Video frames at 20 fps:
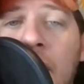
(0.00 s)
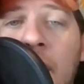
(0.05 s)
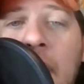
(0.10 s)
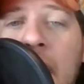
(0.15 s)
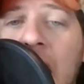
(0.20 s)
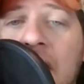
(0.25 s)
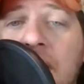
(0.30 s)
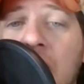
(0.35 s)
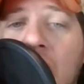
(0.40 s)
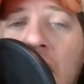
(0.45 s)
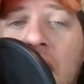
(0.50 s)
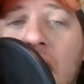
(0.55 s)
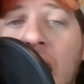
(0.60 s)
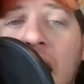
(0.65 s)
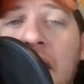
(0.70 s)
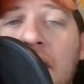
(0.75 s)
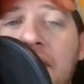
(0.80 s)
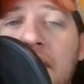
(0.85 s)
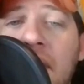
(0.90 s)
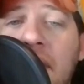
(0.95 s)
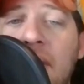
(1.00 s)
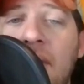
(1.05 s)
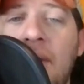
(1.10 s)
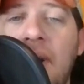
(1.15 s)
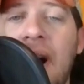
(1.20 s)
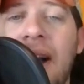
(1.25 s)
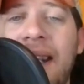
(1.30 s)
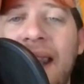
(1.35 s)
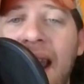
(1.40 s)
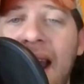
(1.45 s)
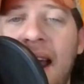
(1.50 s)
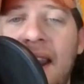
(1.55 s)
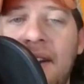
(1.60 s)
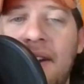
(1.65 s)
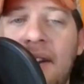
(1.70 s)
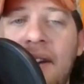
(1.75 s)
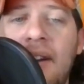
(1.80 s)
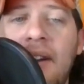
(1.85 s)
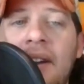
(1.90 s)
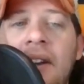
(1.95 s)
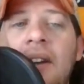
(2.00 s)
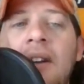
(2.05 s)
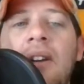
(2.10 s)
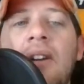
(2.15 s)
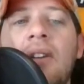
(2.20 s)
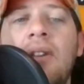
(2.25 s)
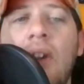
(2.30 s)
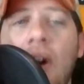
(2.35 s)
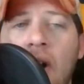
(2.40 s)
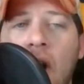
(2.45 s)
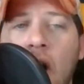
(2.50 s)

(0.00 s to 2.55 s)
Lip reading: That's all you got to do. Again, go to